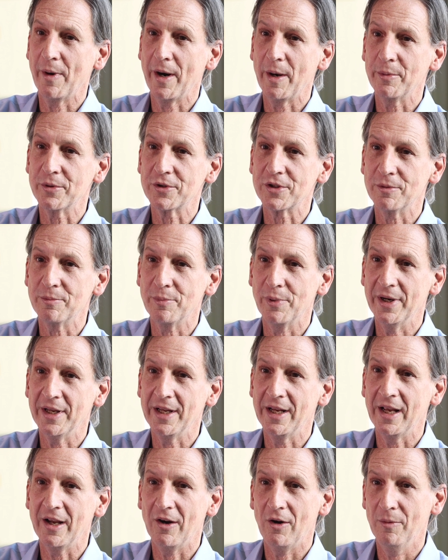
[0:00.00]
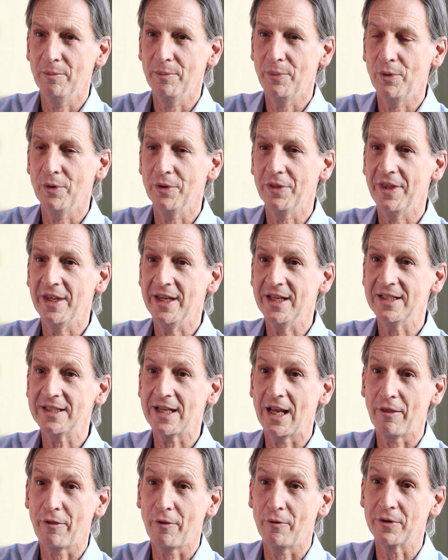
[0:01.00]
were able to bring on board the
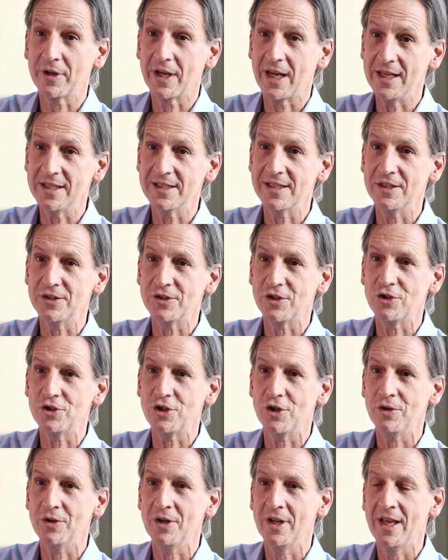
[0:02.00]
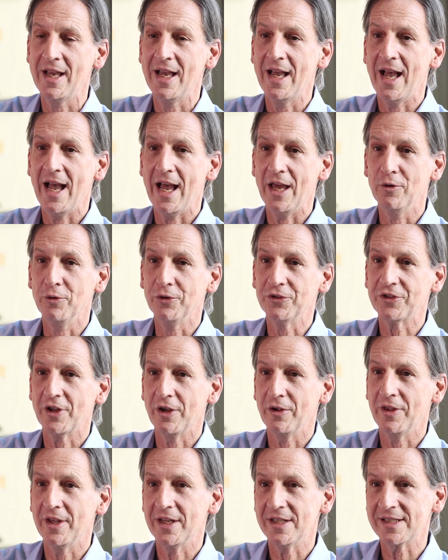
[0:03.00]
Telethon Kids Institute and
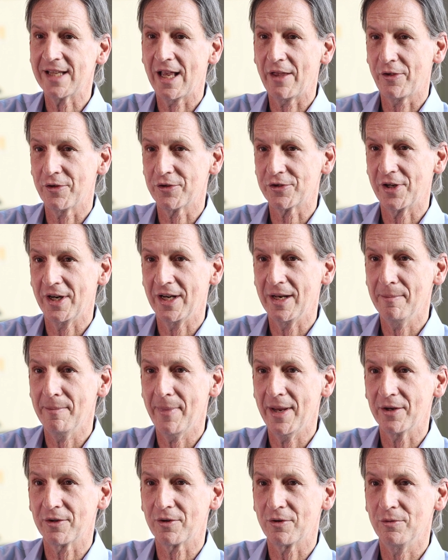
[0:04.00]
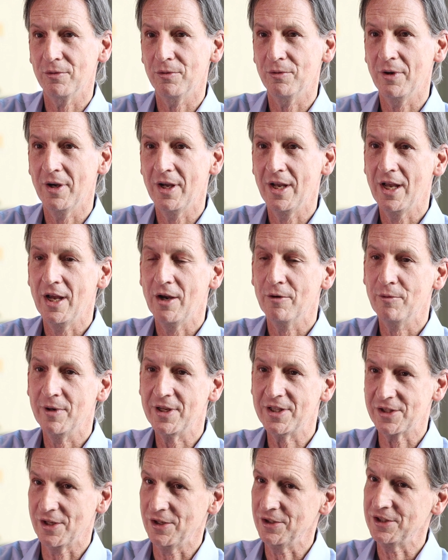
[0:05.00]
also the South Australian Medical
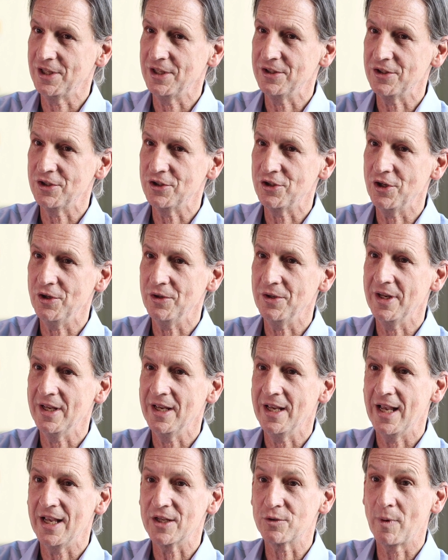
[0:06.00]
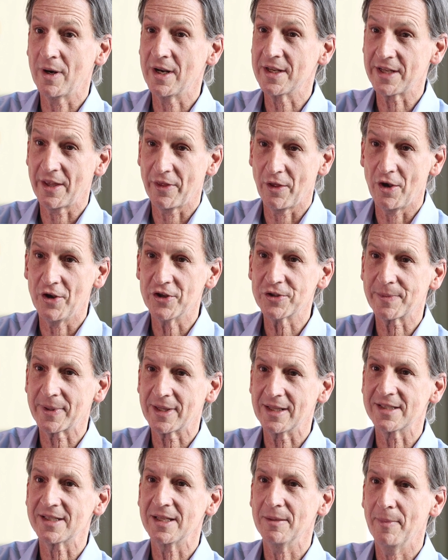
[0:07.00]
Research Institute, as well as other
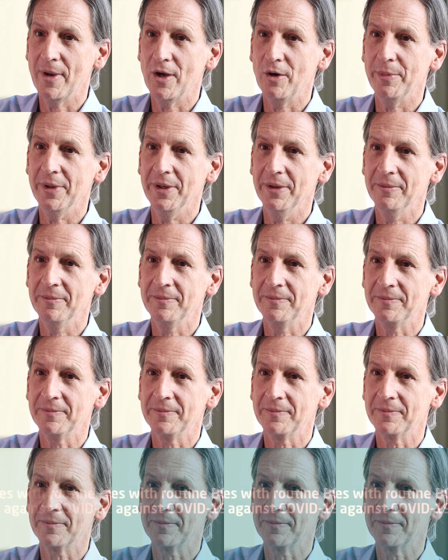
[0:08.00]
hospitals in Melbourne.